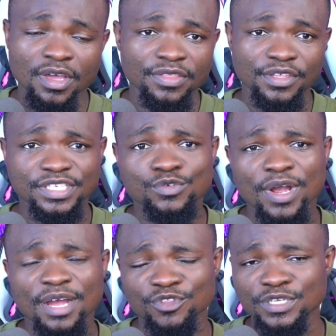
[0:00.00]
The reason why
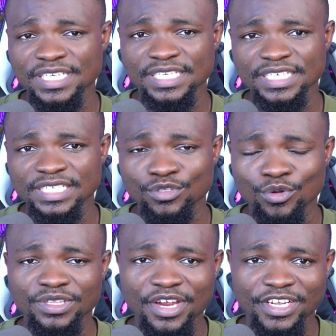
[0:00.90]
I'm not sending Ton
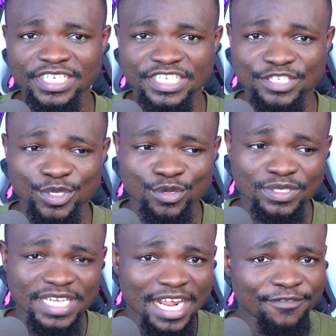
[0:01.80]
directly is because
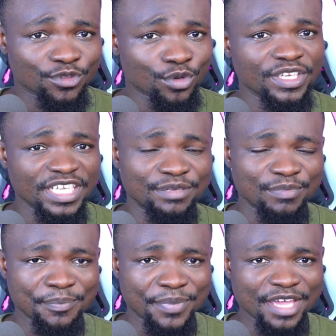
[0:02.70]
I have Ton in my
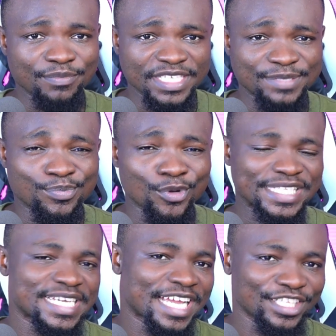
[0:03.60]
ByBit, but
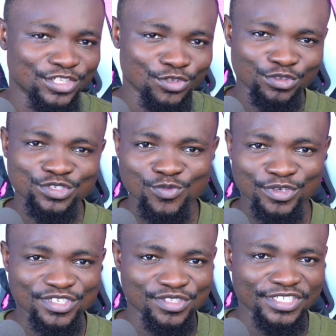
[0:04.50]
I don't want
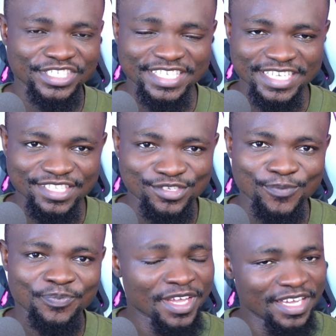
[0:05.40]
to touch it yet. So
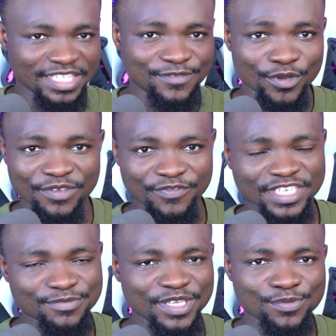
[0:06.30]
it's for
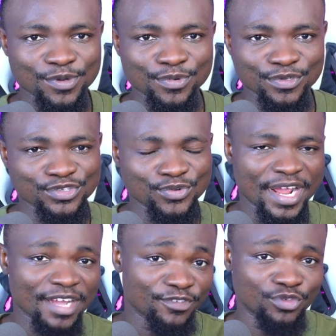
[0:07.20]
investment purpose. So I
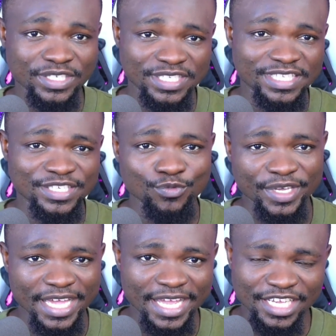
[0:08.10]
have USDT where
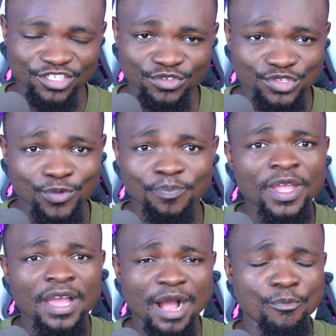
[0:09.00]
I can use. So
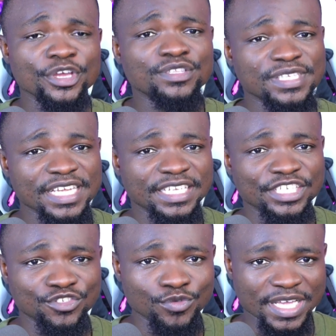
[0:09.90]
I'm going to send in
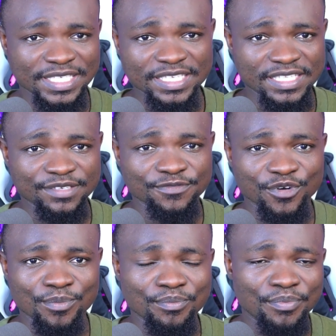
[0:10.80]
USDT
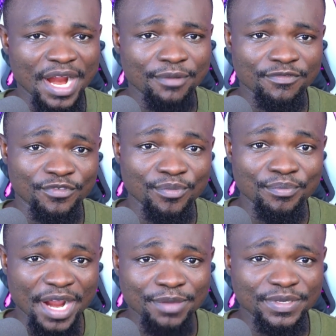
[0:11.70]
from
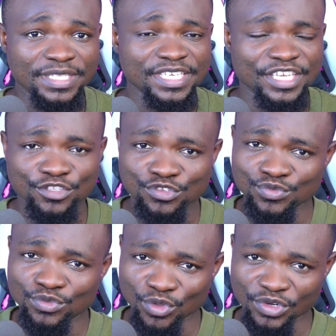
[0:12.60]
ByBit into
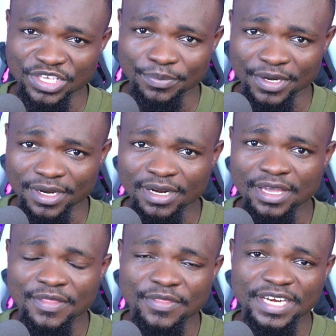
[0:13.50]
Tonkeeper.
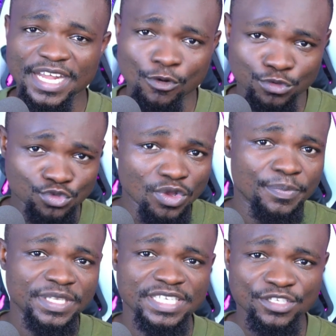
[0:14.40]
Then I'll swap
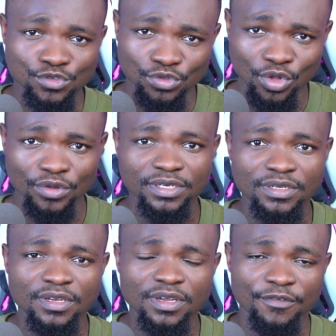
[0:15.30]
it into Ton
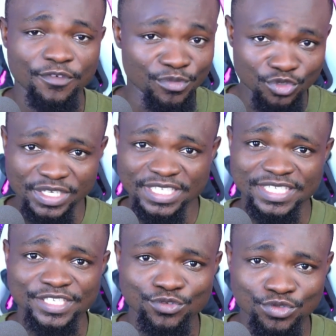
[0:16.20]
from
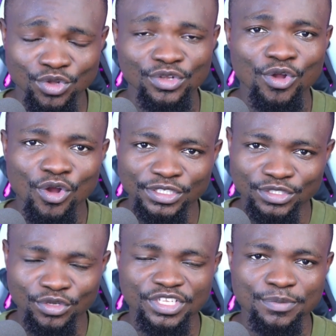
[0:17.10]
USDT to Ton on
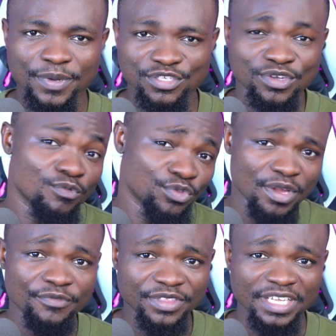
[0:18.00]
Tonkeeper. So I'll do
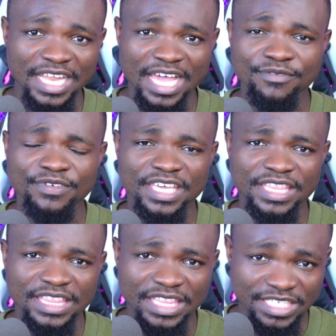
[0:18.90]
everything live in
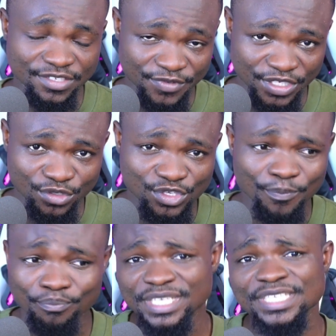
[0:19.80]
this video. So
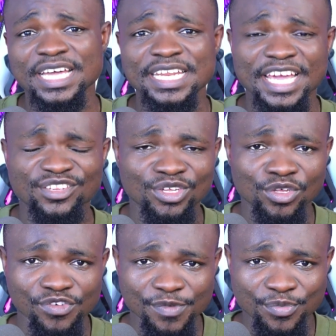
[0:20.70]
basically, I know a lot
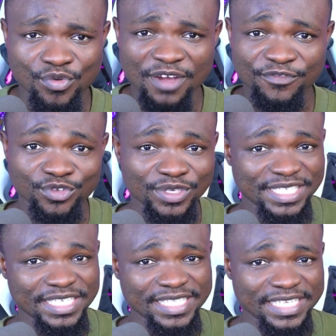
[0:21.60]
of people have
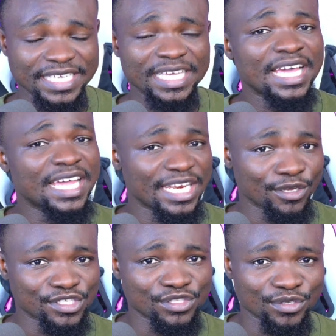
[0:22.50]
USDT, not
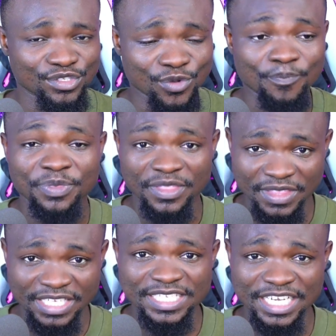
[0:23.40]
Ton. So
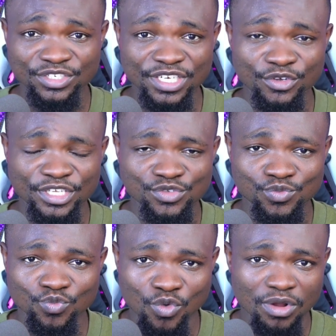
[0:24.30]
this is actually going to
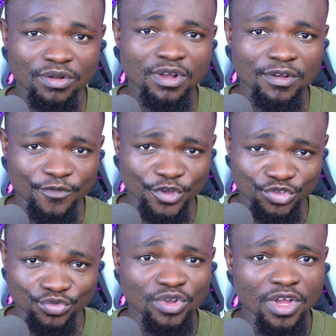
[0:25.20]
work for
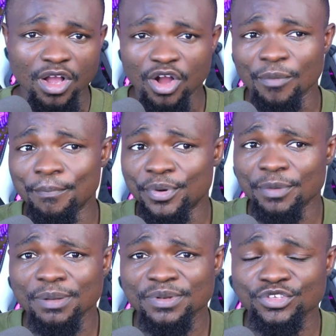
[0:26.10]
you. Or
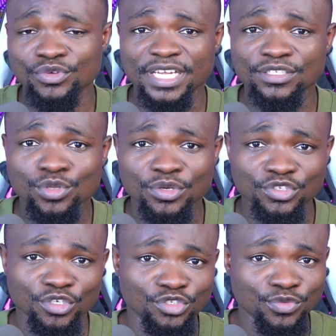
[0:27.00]
probably you can turn your
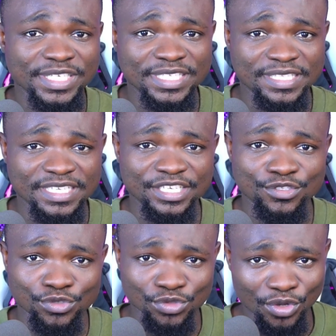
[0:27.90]
USDT into
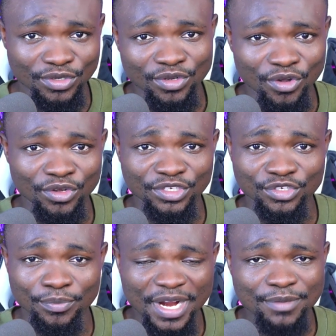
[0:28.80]
Ton on your
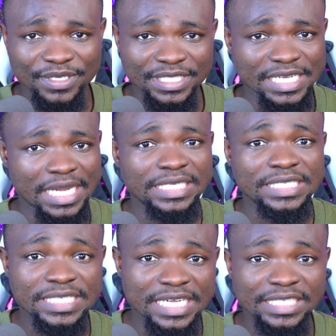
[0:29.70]
ByBit and
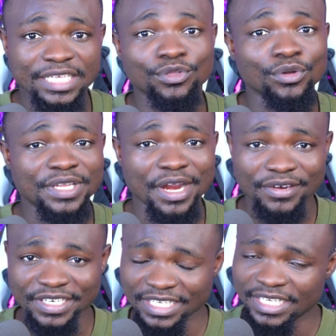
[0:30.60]
send the Ton
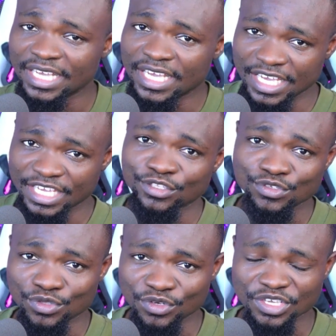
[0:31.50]
directly into
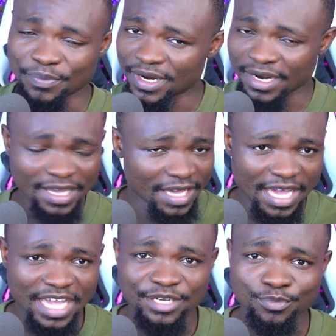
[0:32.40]
Tonkeeper.
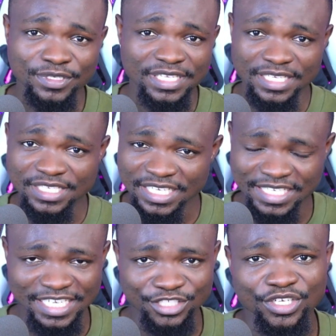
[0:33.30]
Any process is
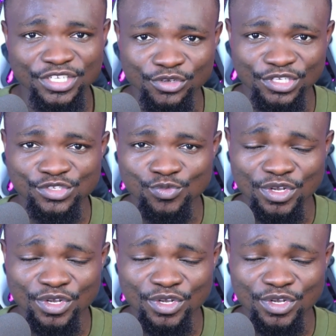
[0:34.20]
actually going to work.